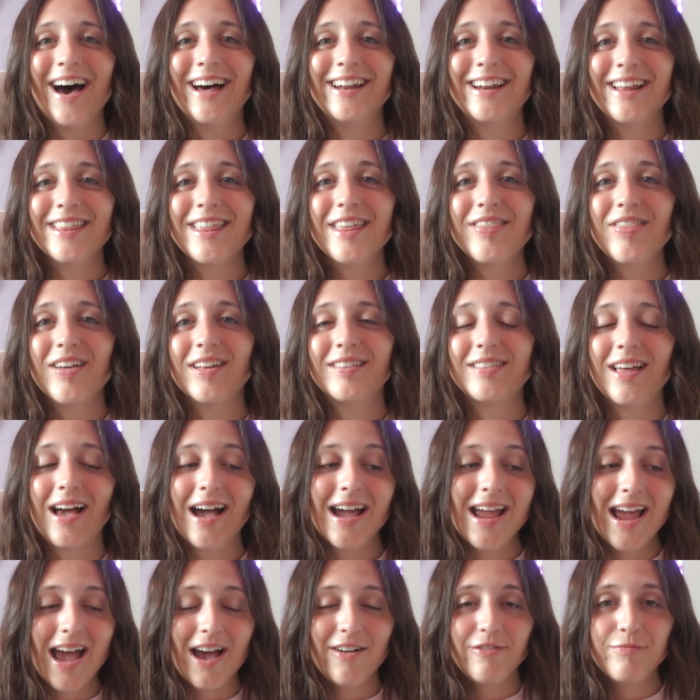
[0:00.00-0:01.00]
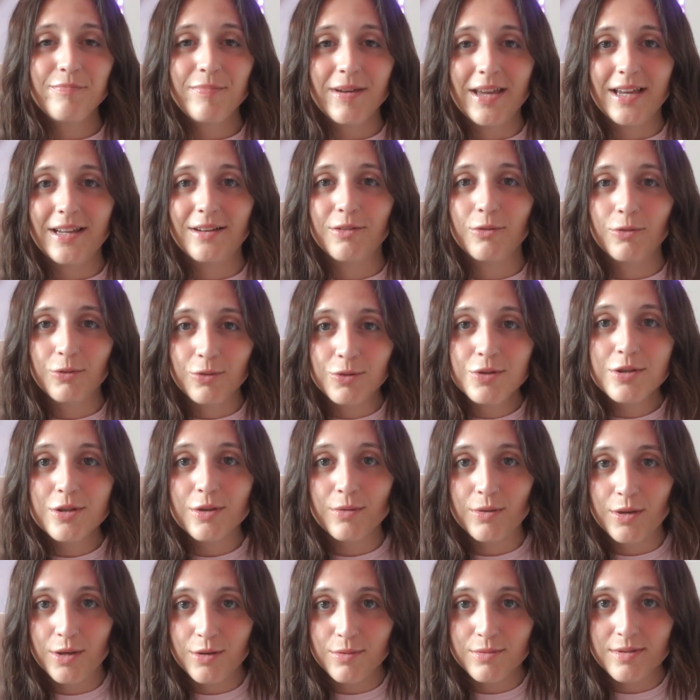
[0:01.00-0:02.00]
Another thing that I have been also
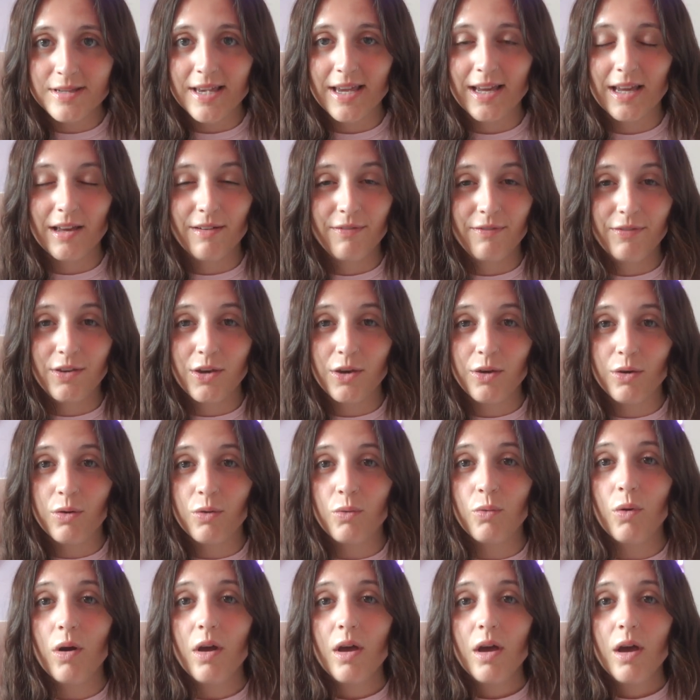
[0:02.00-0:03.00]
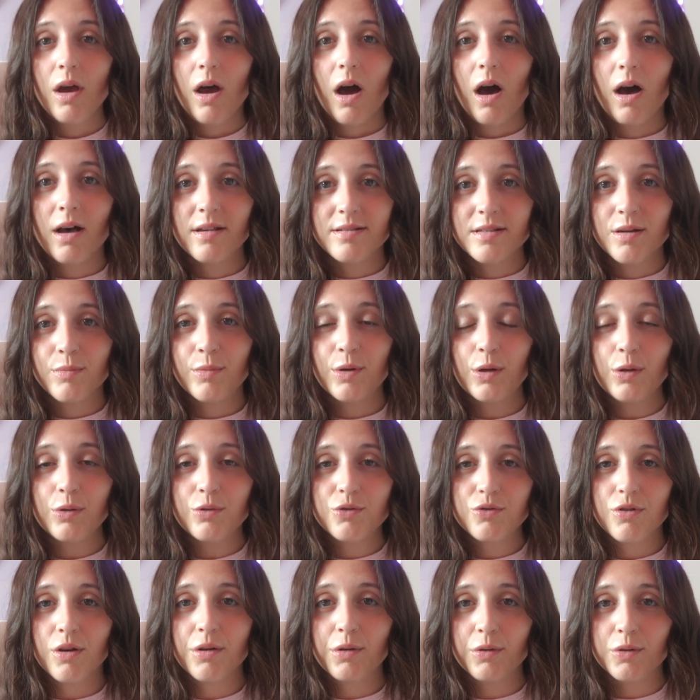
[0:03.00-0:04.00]
using if you are someone who
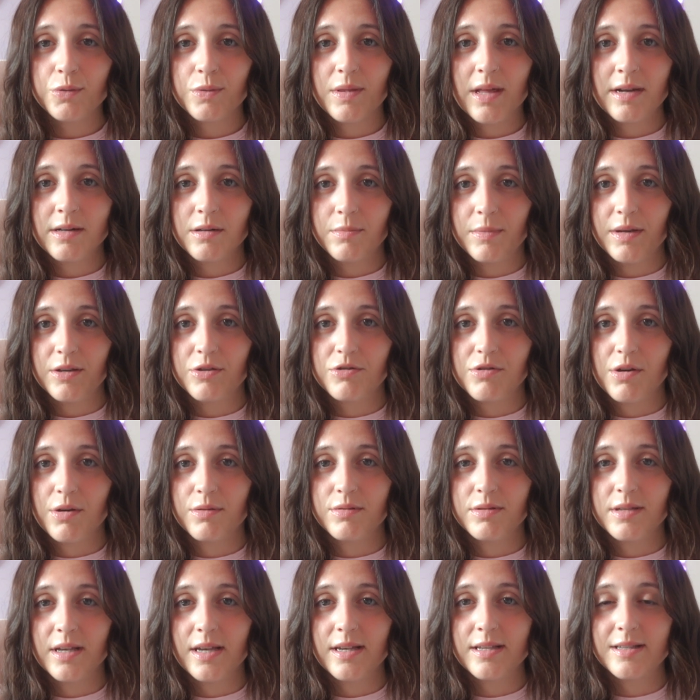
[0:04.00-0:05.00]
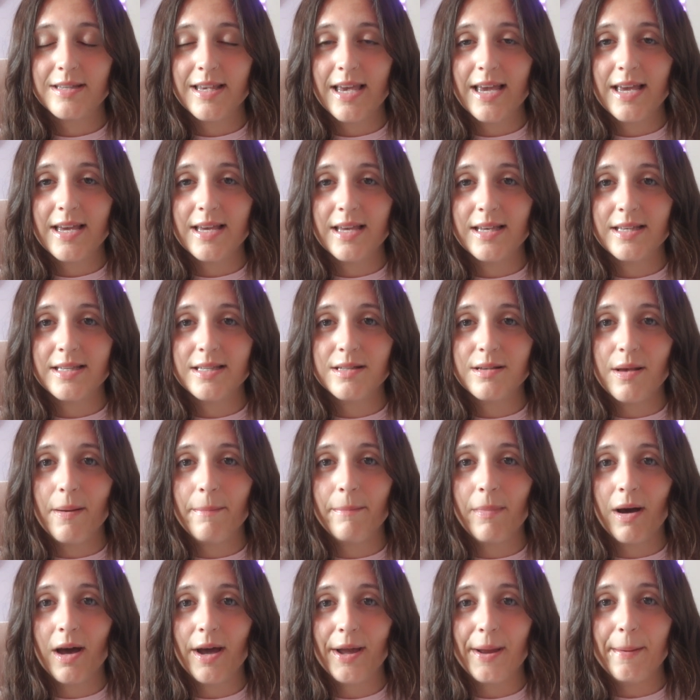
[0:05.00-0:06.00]
struggles with endometriosis is
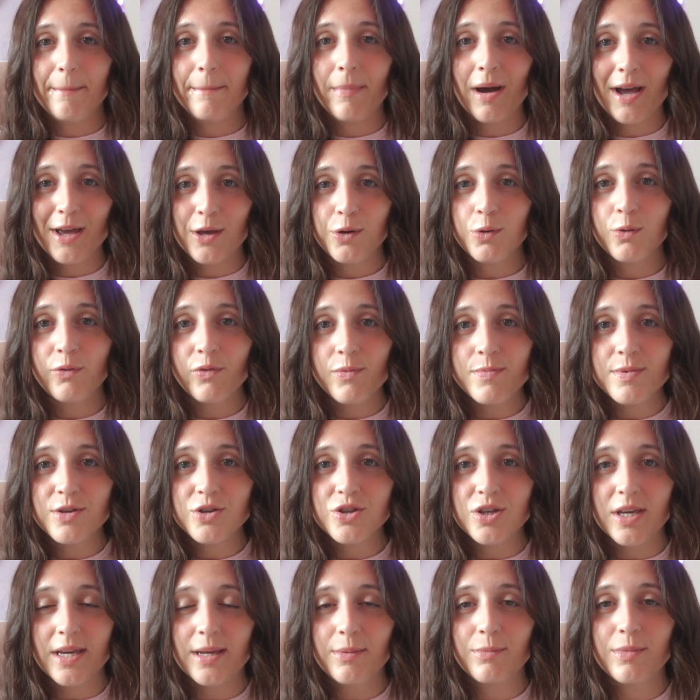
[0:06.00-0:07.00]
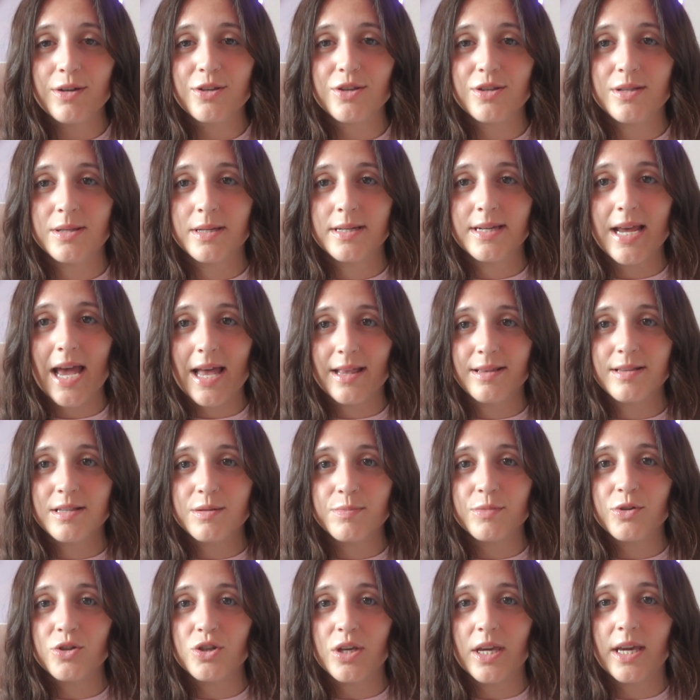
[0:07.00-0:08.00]
my IMOVIE machine, which is a TENS
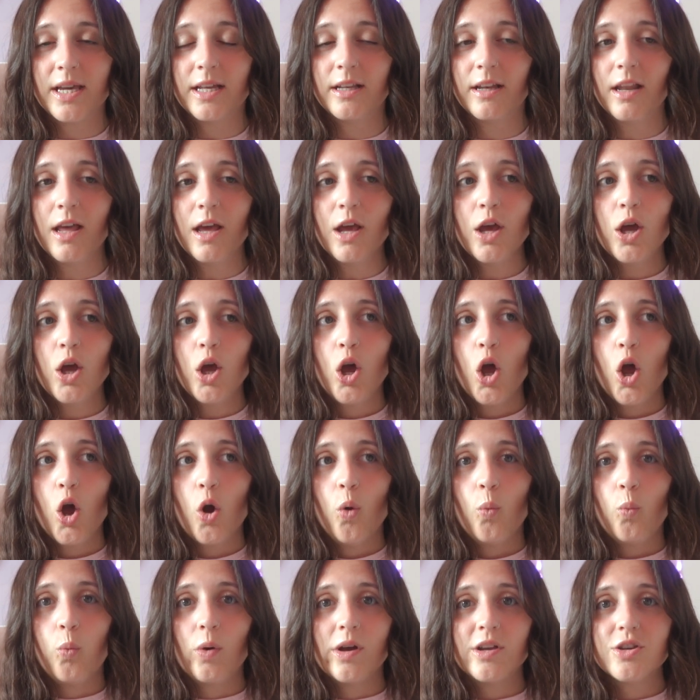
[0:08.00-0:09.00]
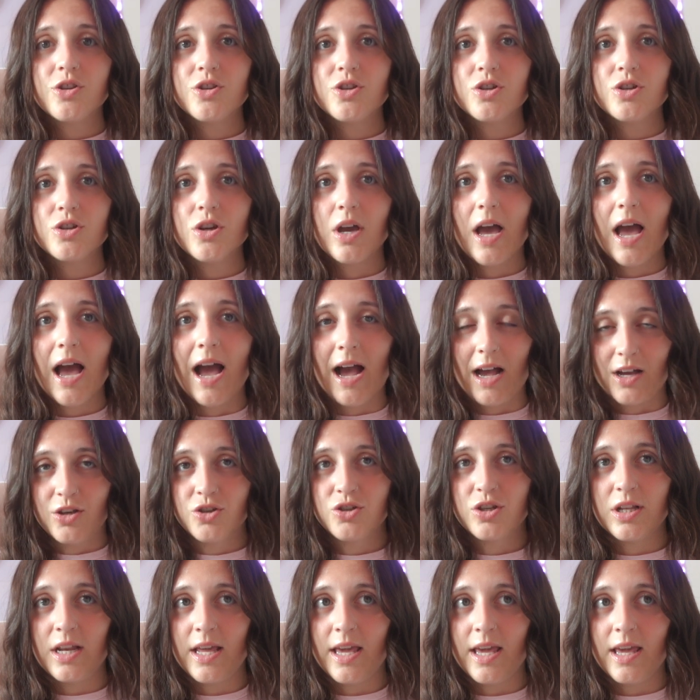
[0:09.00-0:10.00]
machine, which
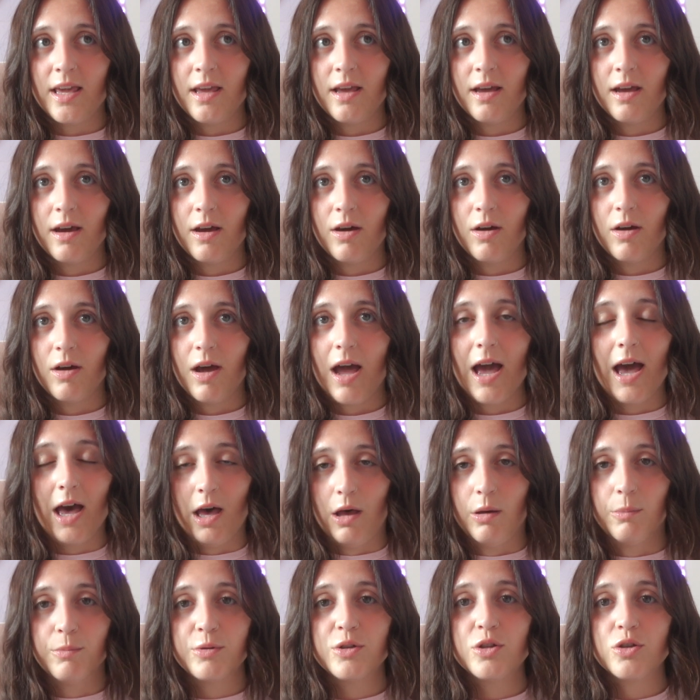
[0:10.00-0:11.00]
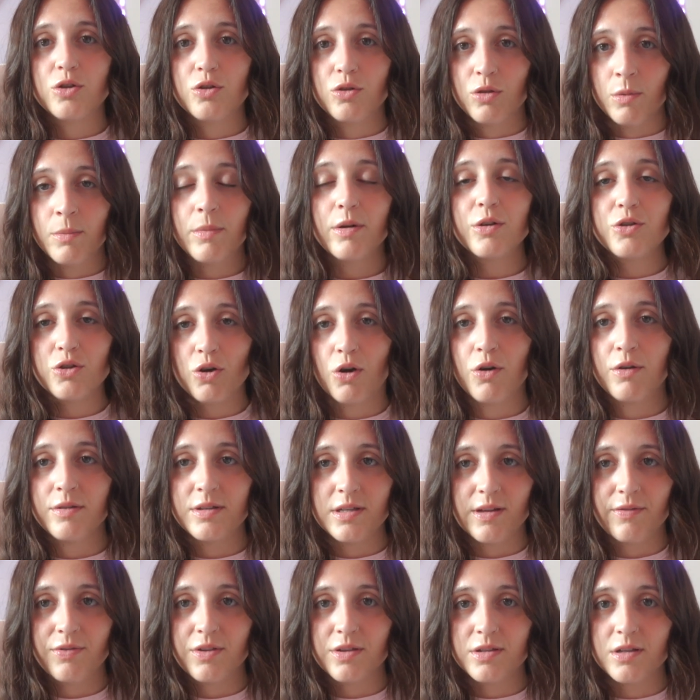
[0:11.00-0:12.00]
actually helps the
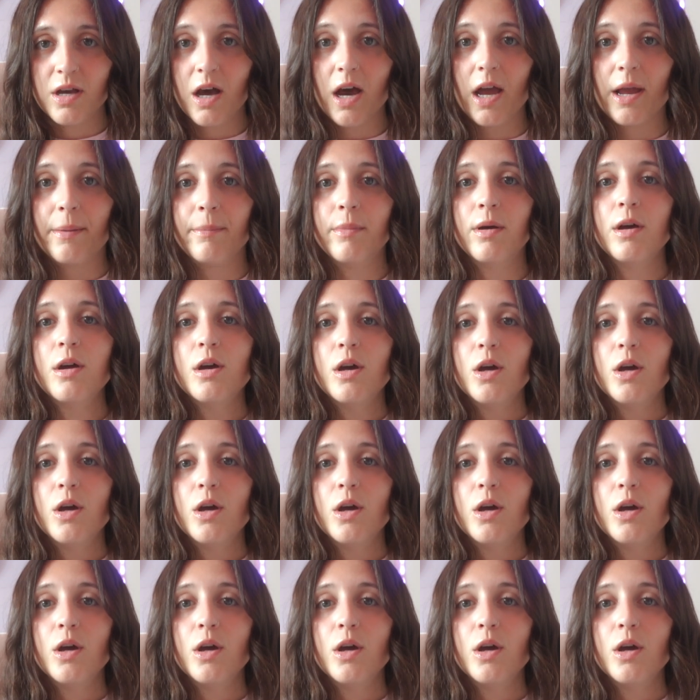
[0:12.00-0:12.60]
majority of the time